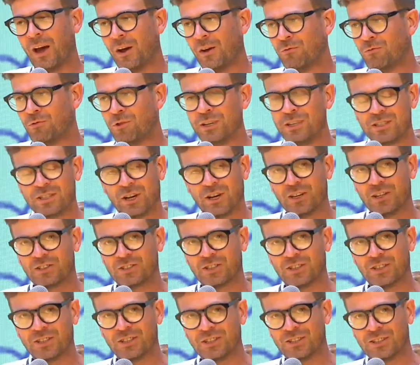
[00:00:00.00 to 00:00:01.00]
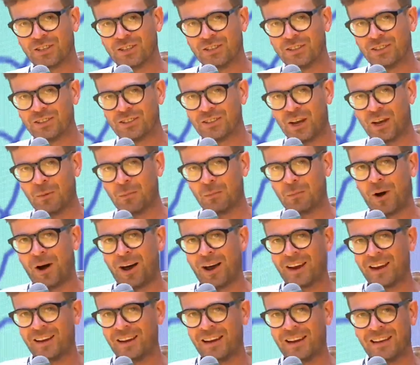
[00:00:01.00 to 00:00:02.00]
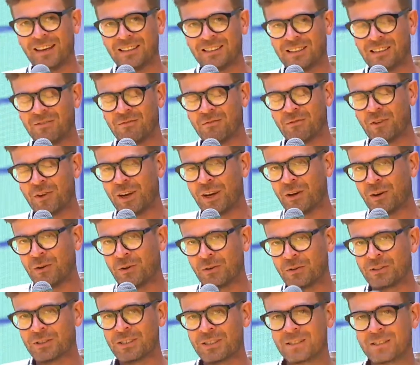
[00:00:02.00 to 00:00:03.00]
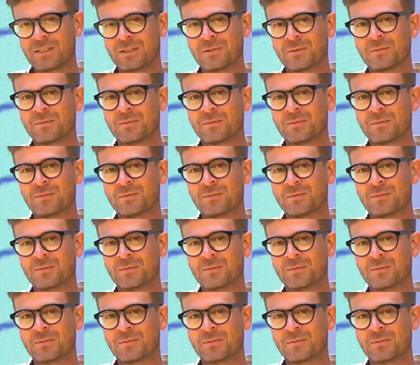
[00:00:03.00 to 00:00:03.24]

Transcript: researchers and pioneers in fields?